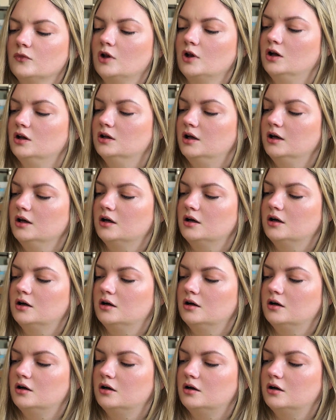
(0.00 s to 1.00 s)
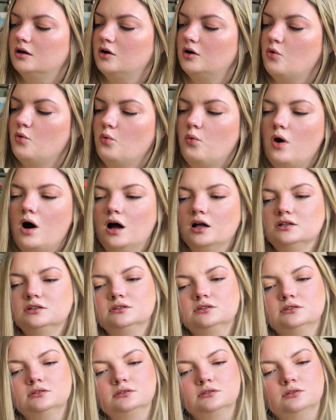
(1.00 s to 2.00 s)
like
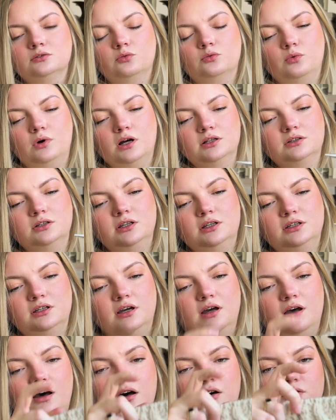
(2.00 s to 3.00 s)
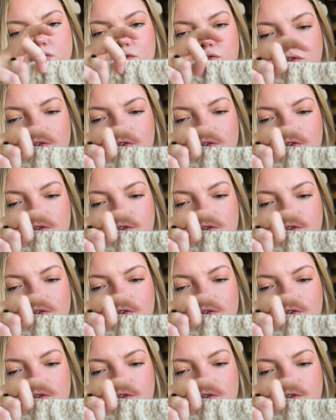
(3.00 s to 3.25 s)
one and a half